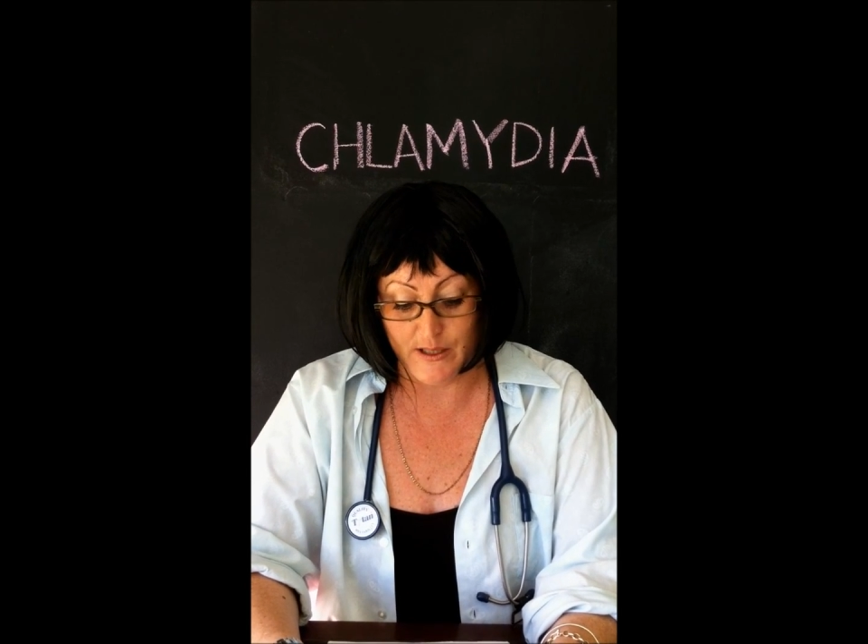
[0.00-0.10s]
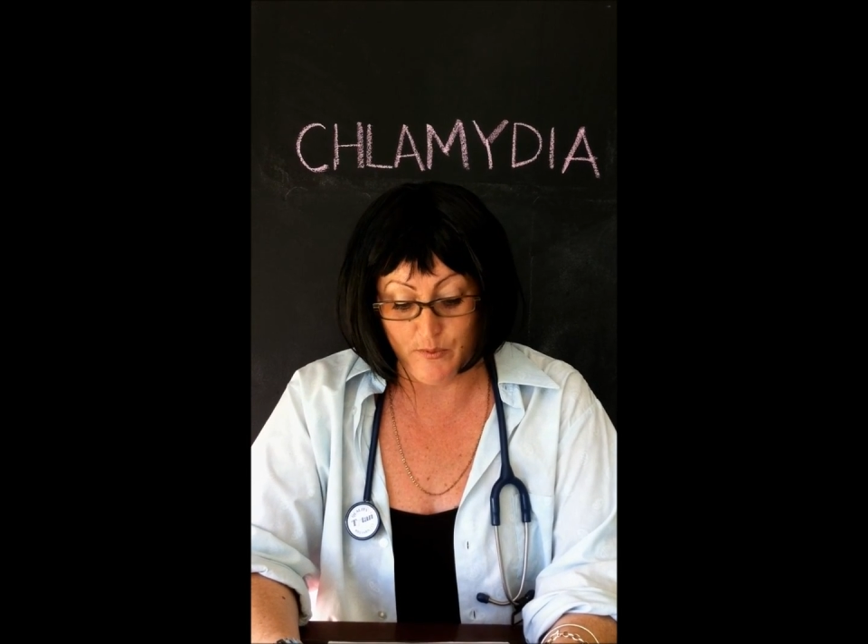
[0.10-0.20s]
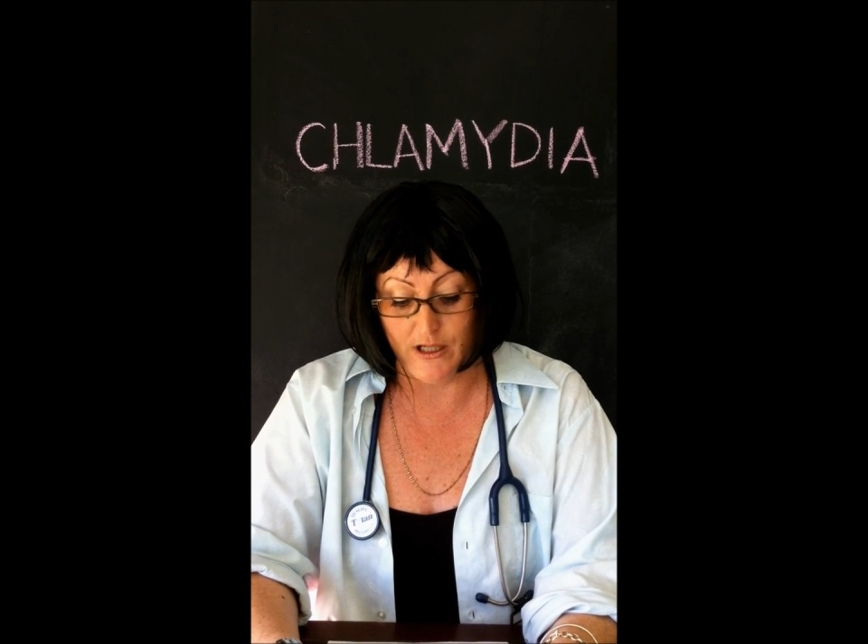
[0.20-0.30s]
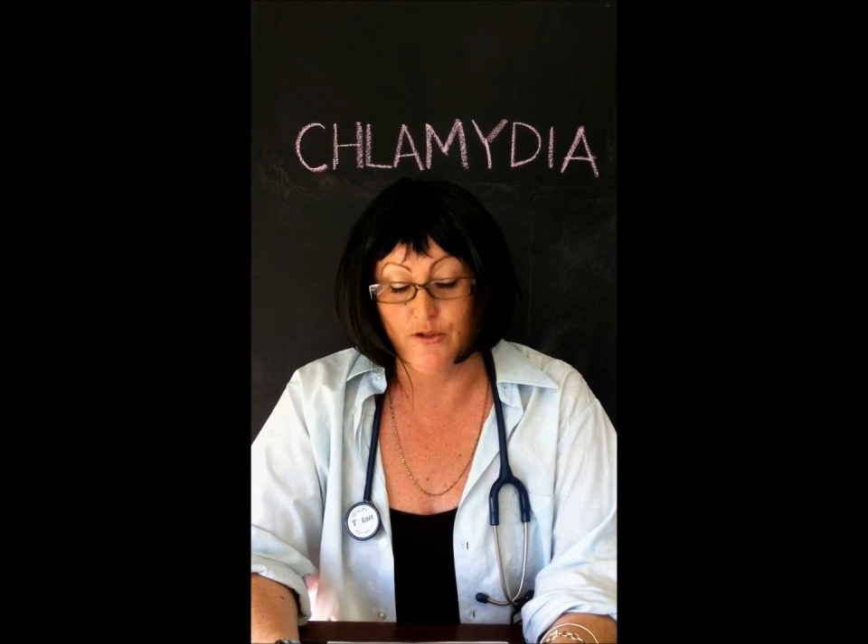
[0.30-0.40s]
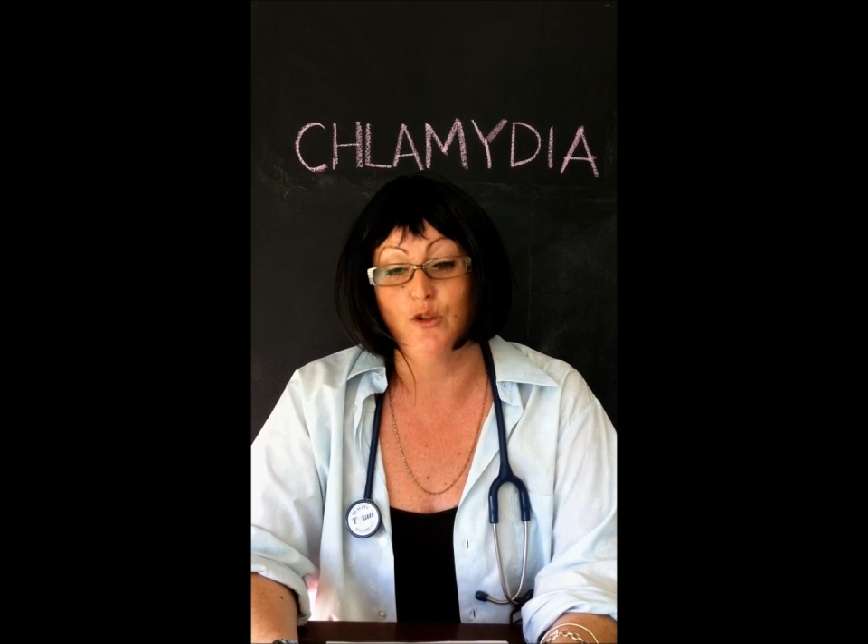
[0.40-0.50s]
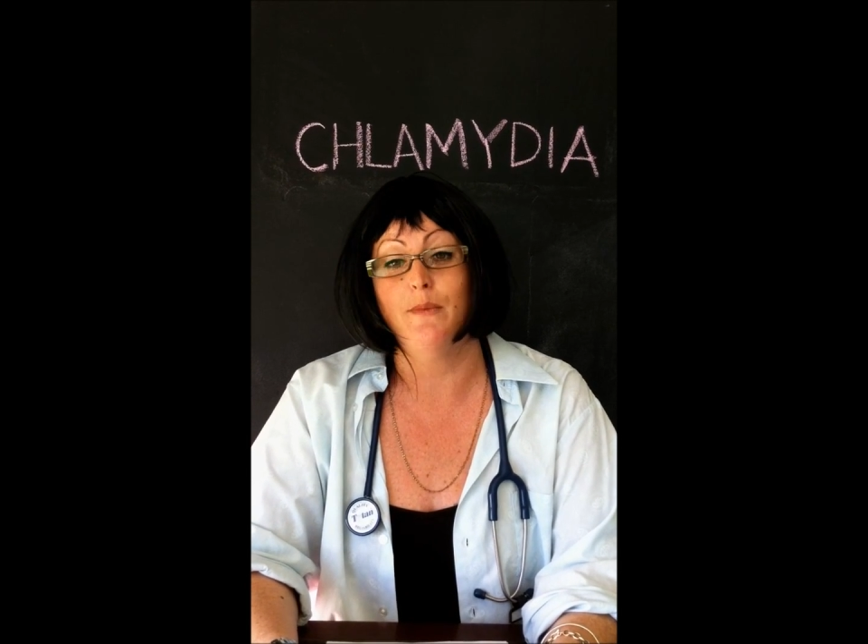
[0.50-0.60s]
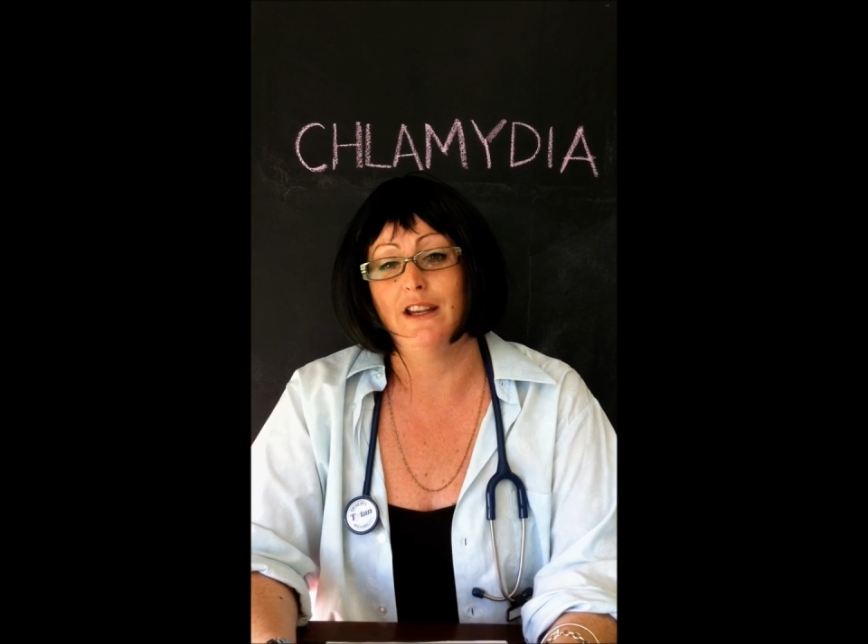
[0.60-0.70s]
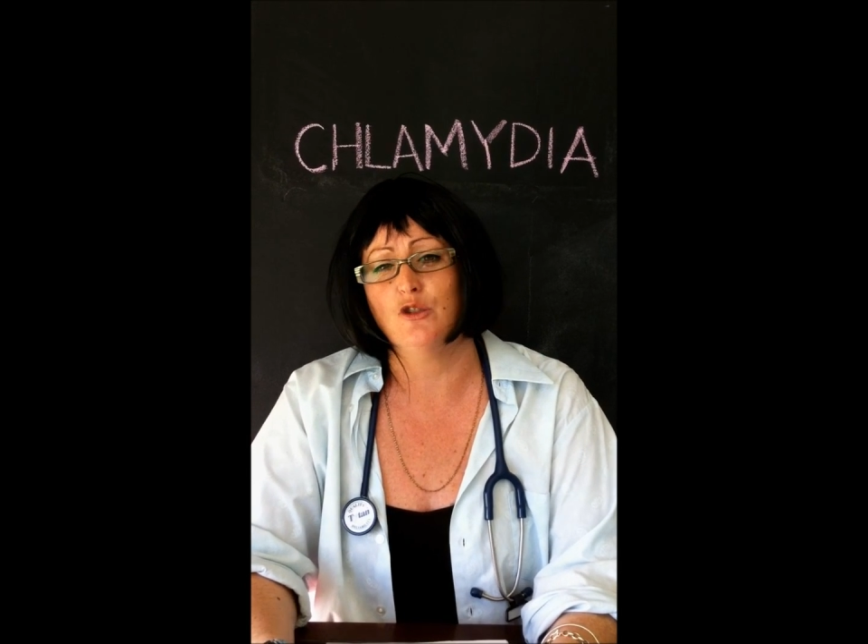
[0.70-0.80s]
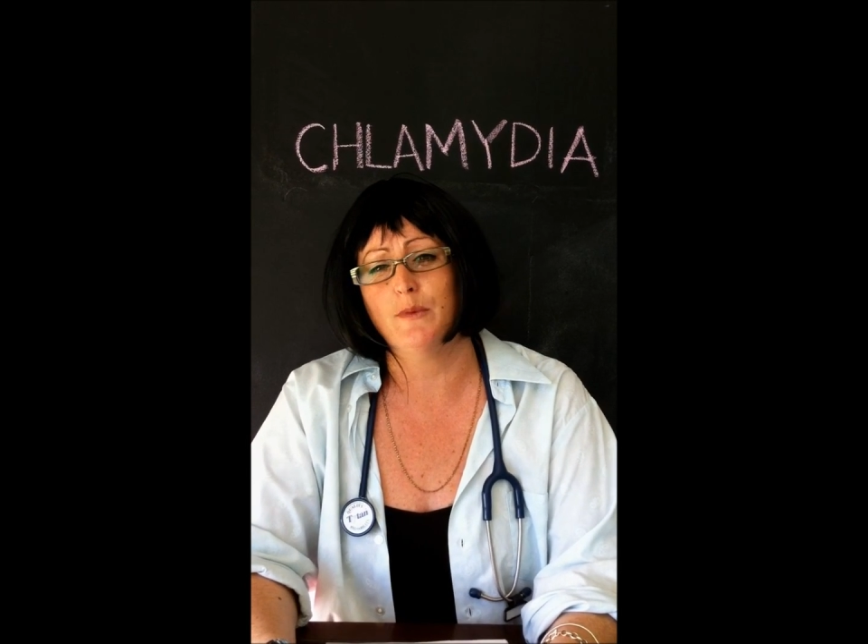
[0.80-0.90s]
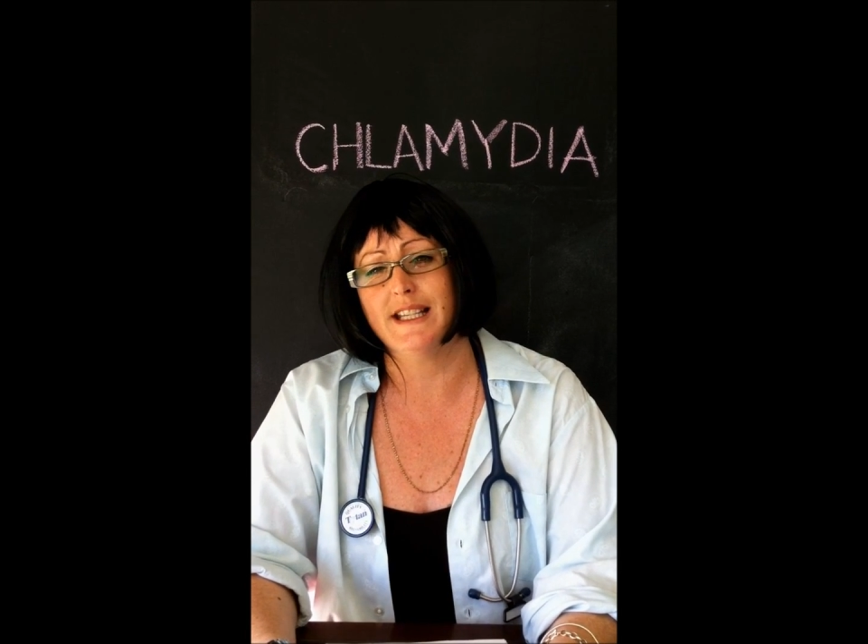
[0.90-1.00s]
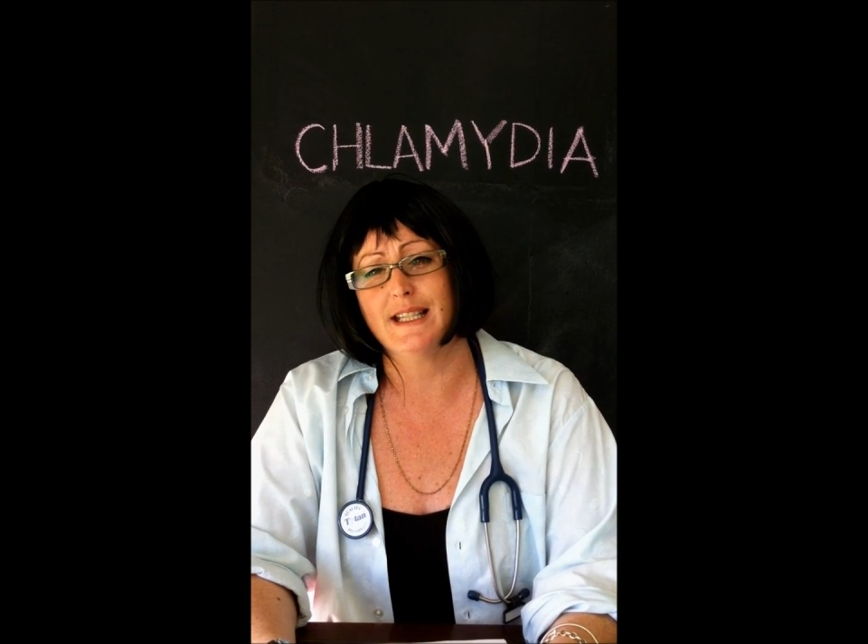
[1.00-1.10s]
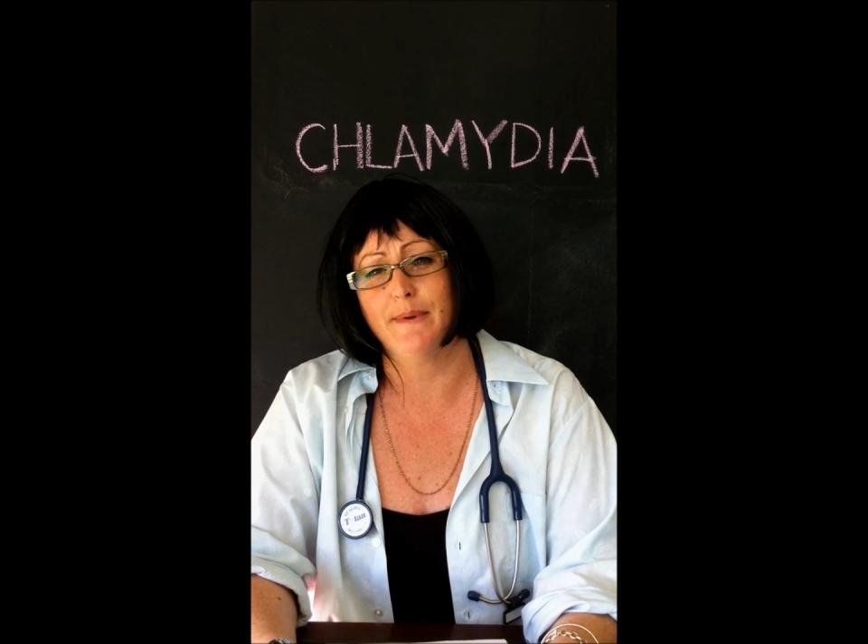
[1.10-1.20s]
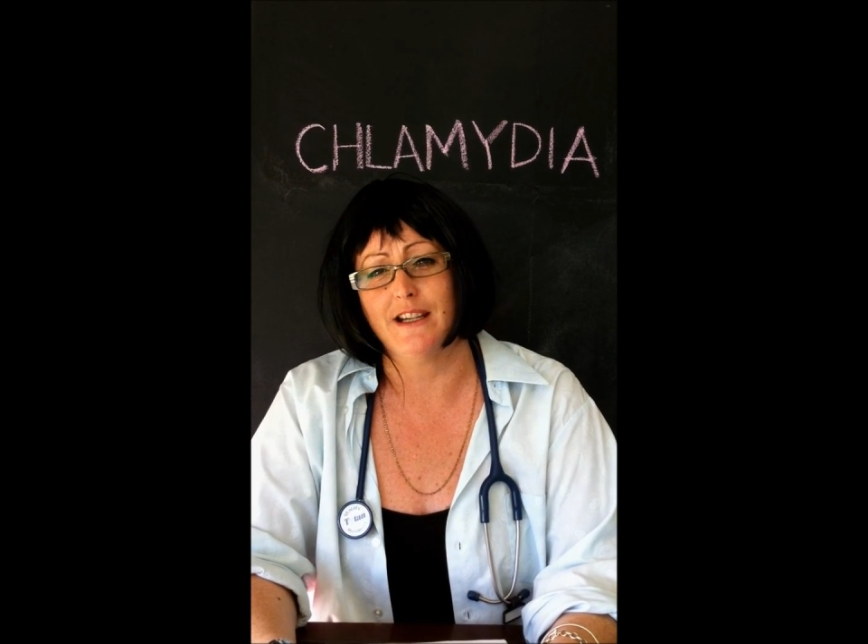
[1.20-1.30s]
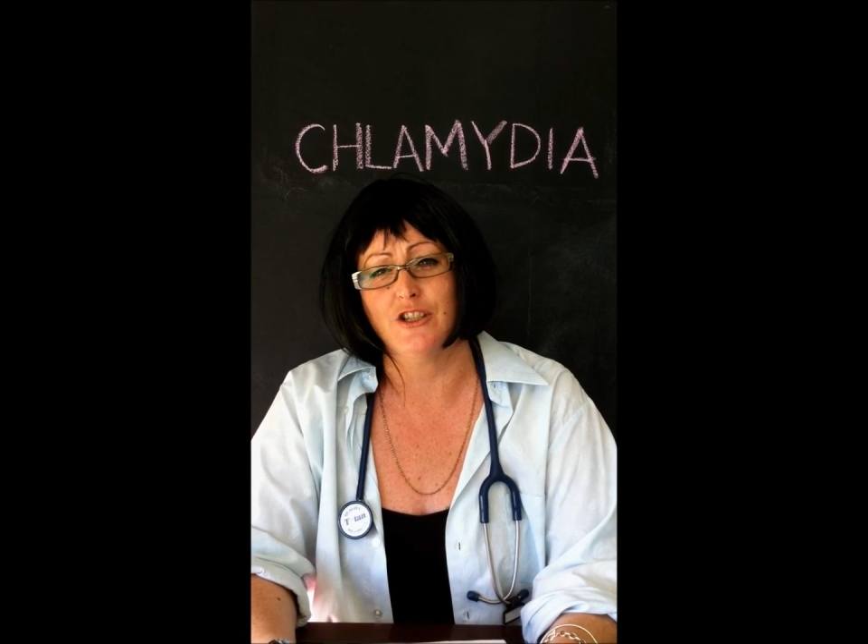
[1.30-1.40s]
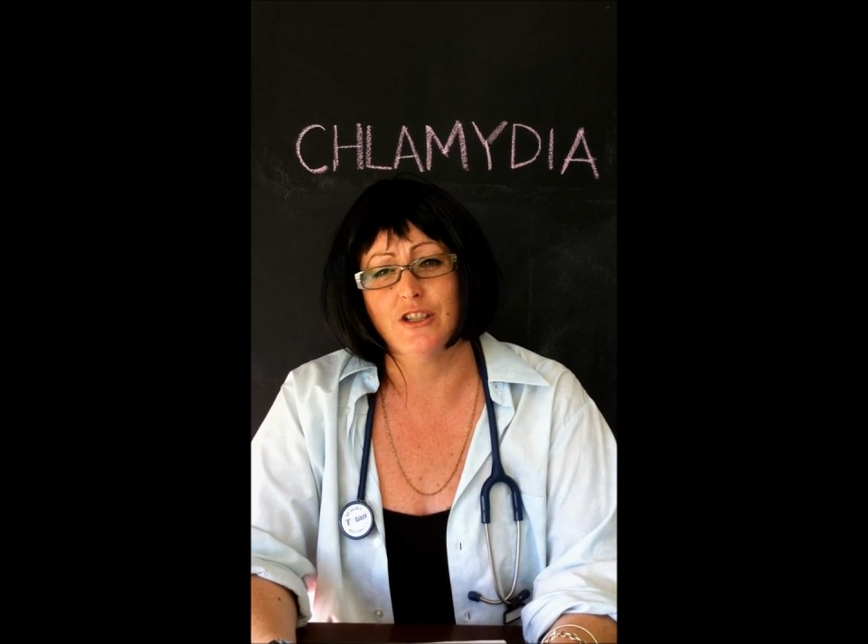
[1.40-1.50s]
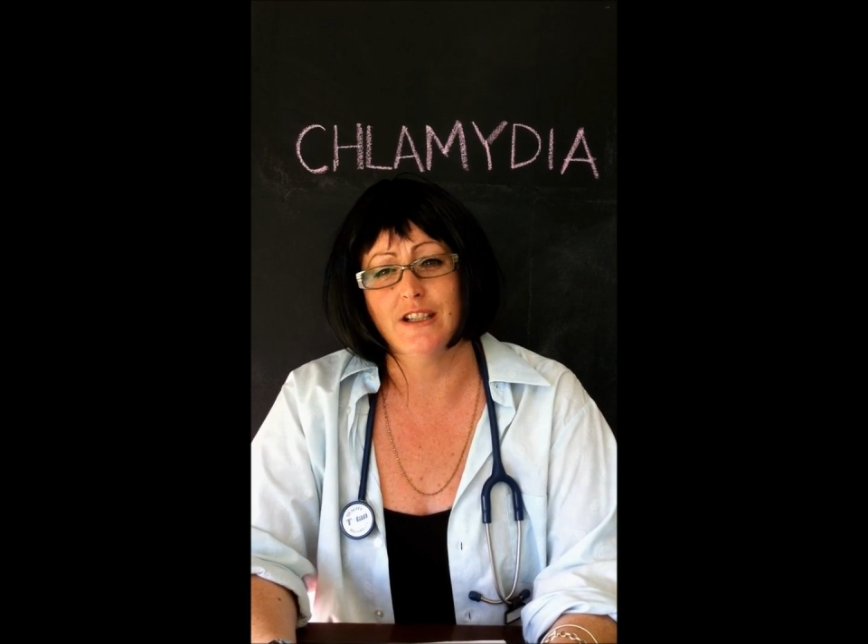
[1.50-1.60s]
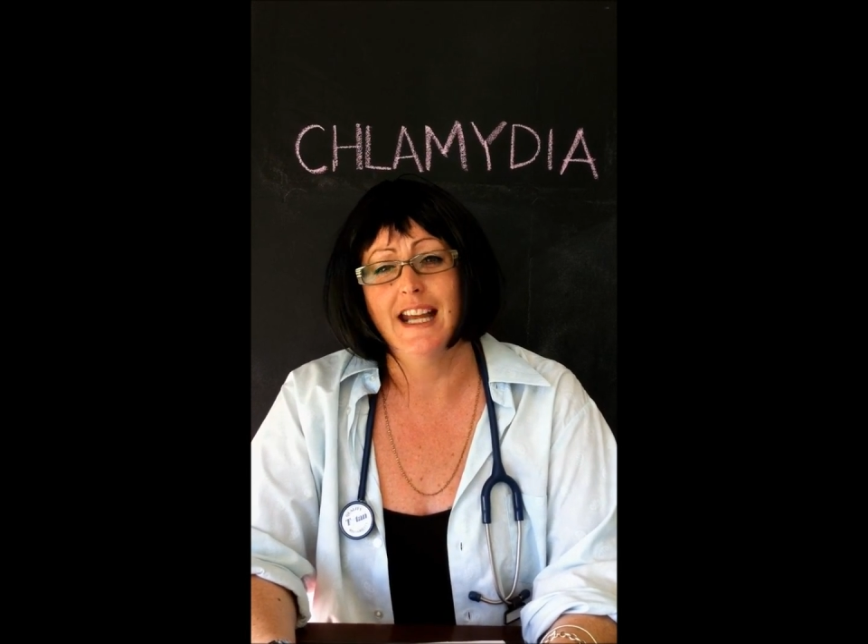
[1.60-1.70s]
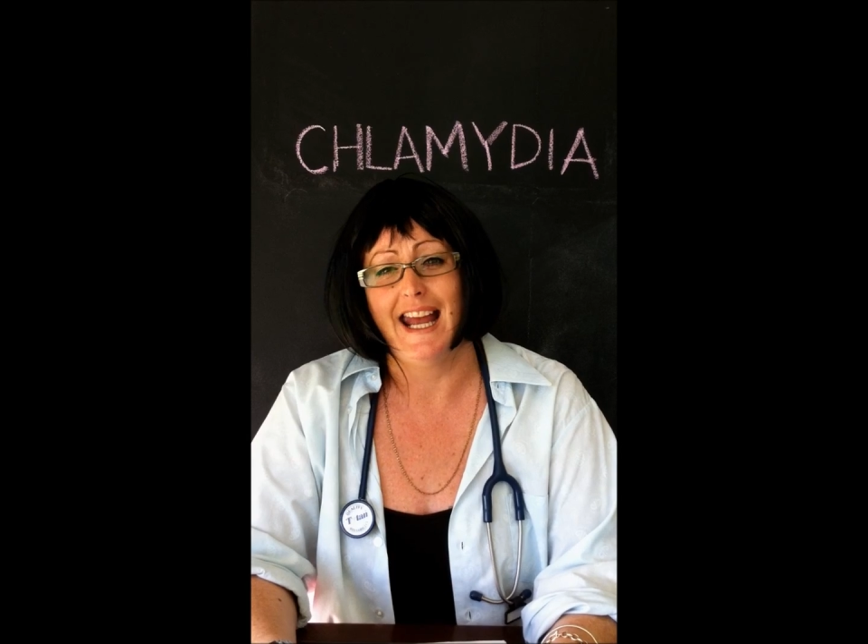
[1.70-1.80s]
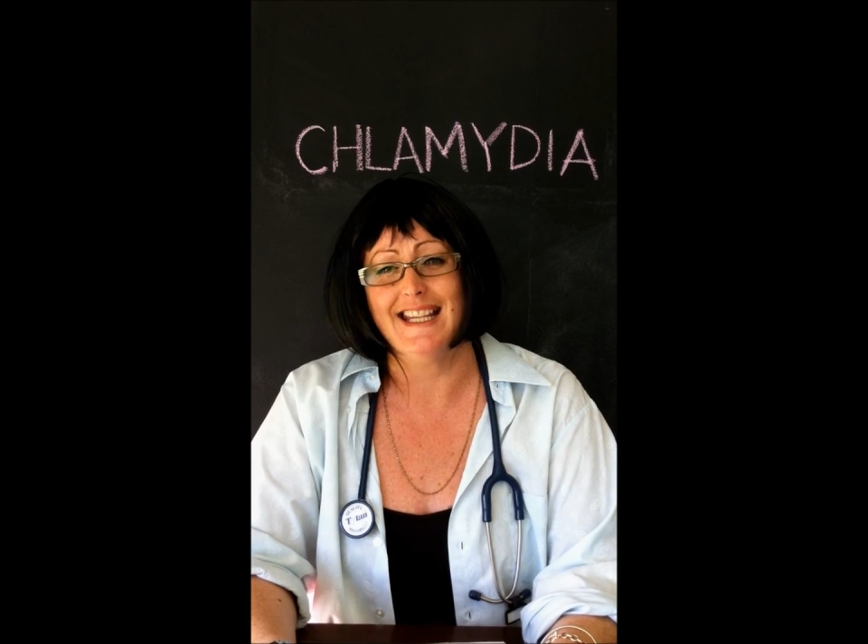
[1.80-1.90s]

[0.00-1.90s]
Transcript: spread through manual masturbation